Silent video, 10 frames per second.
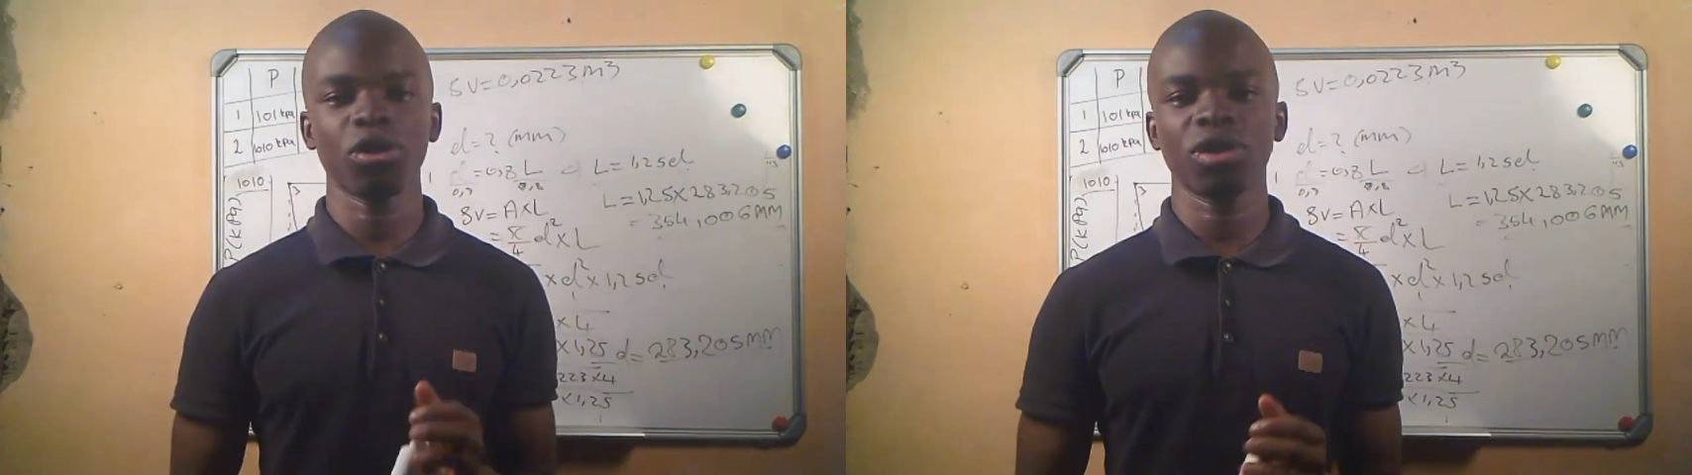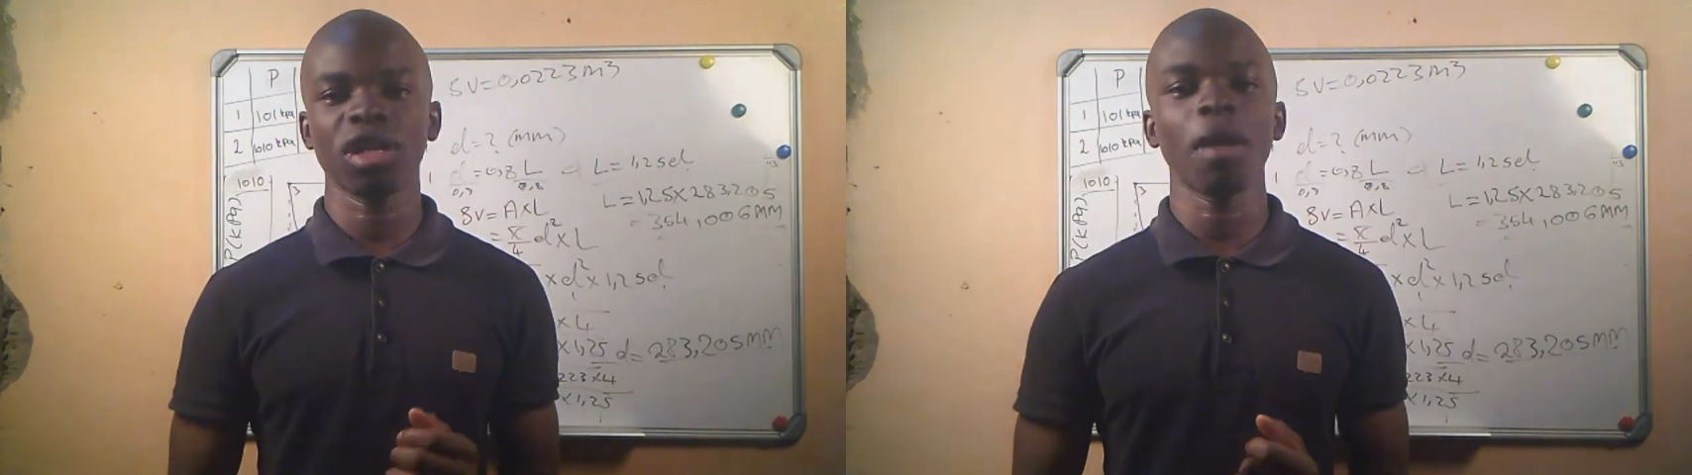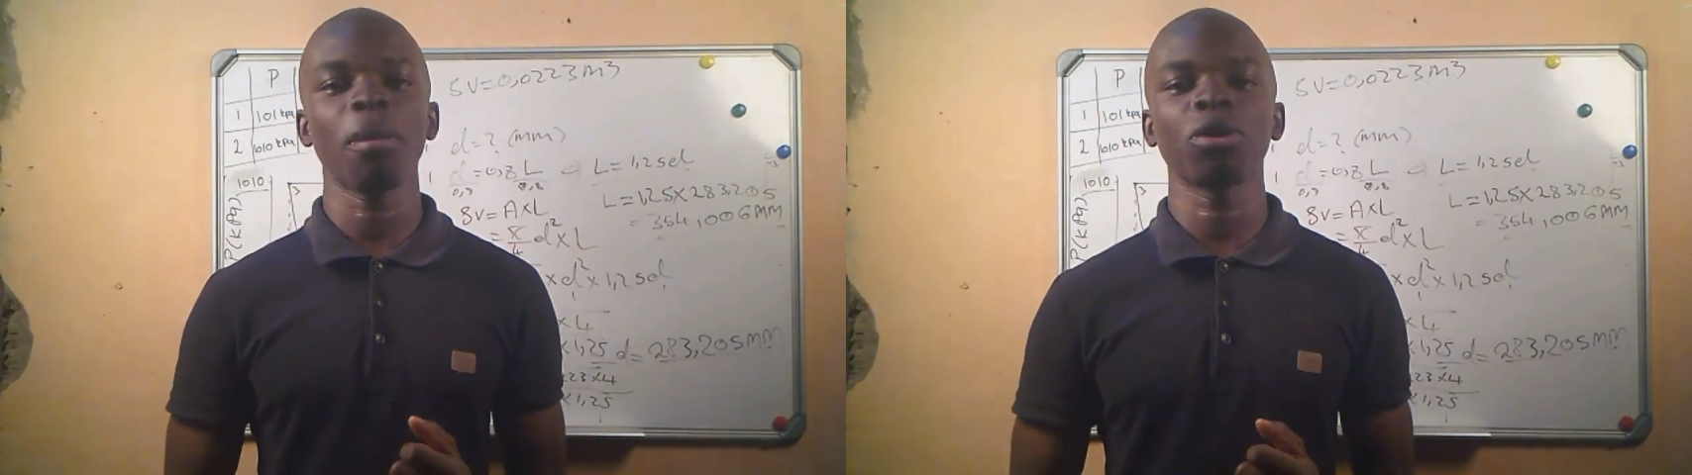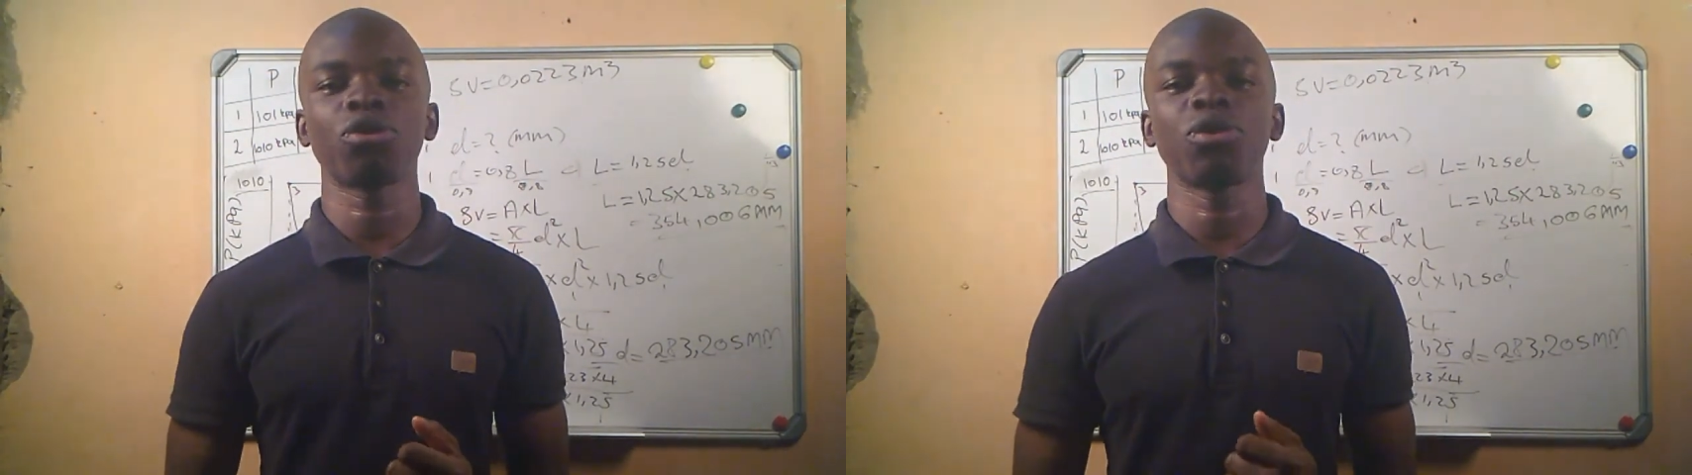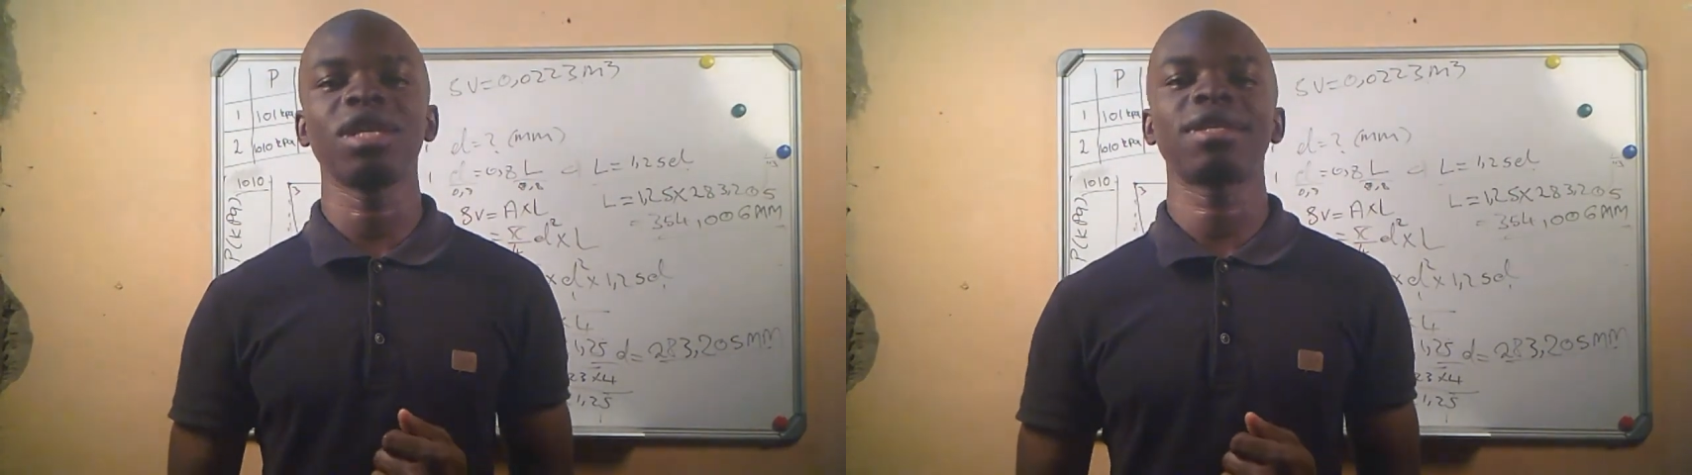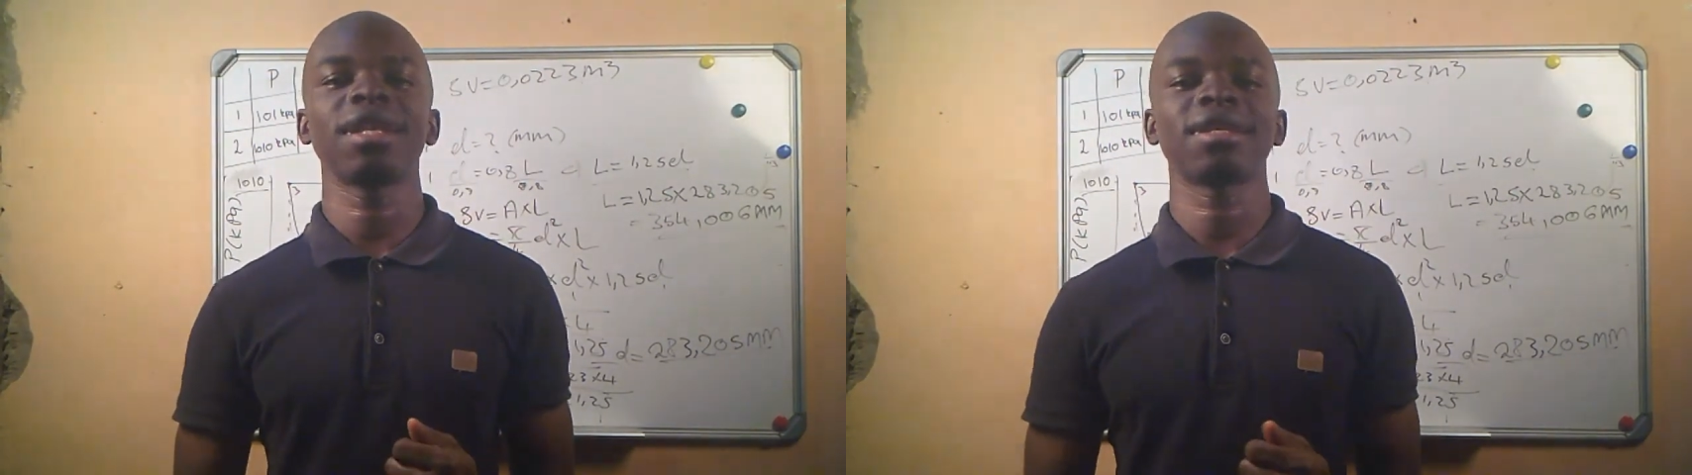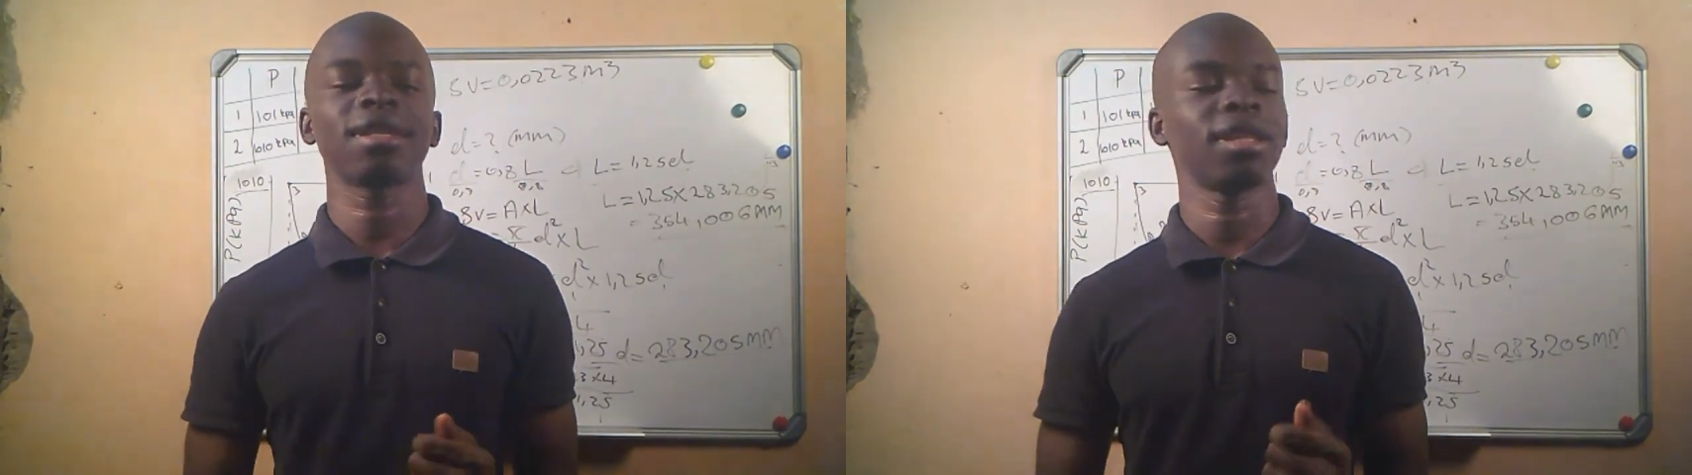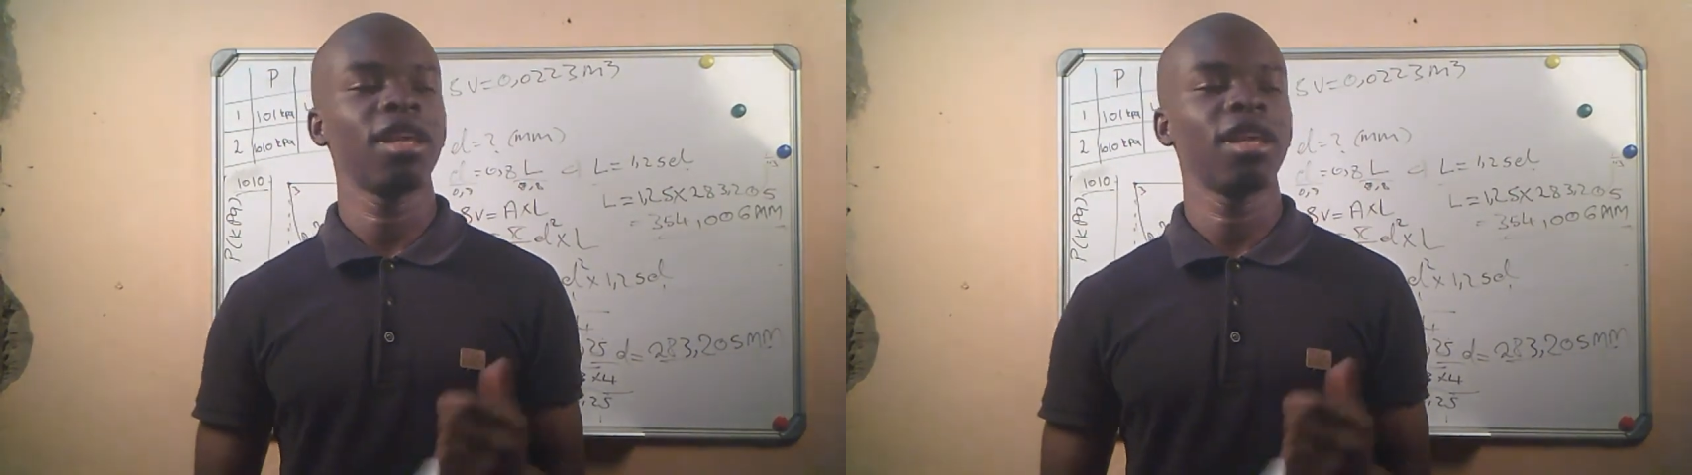think about today's lesson.